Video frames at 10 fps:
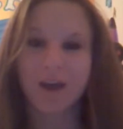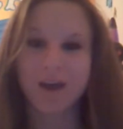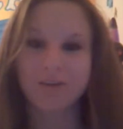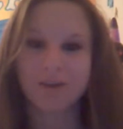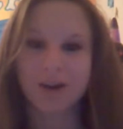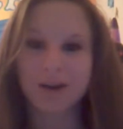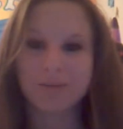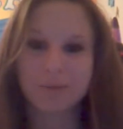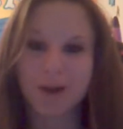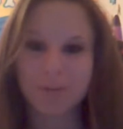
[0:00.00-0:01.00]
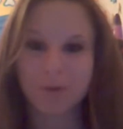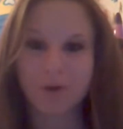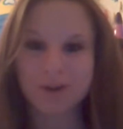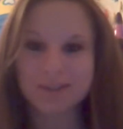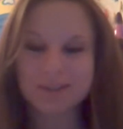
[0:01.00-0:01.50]
of our prep
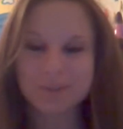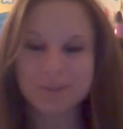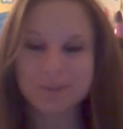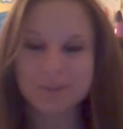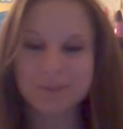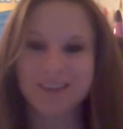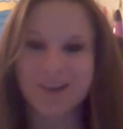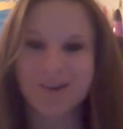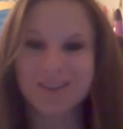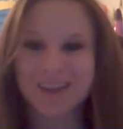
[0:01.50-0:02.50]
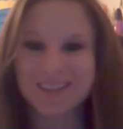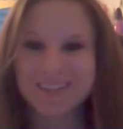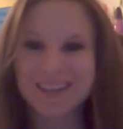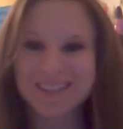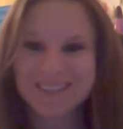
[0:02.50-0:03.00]
course. So
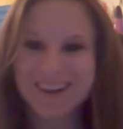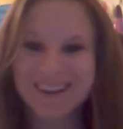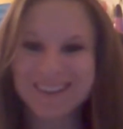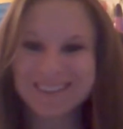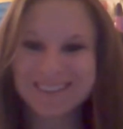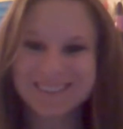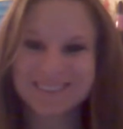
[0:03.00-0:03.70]
let's get started.